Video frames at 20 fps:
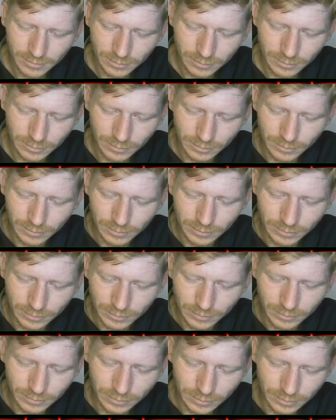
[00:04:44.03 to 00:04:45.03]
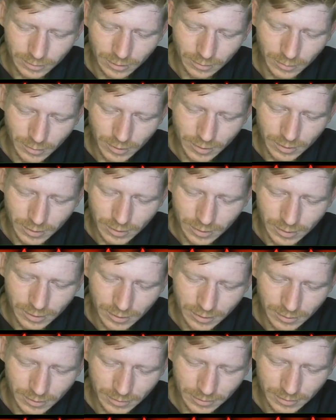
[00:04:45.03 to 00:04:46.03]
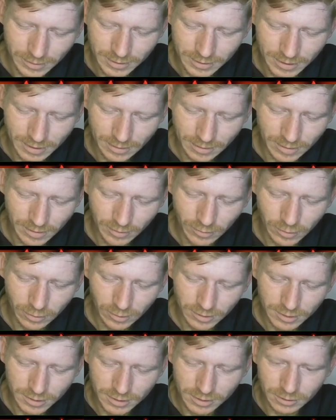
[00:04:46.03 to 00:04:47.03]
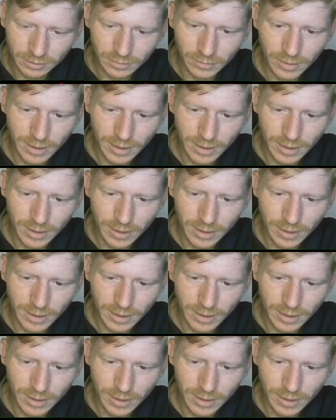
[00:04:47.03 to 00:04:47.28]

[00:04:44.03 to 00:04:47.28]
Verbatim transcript: Ooh, come on, let's get them Demonologists up.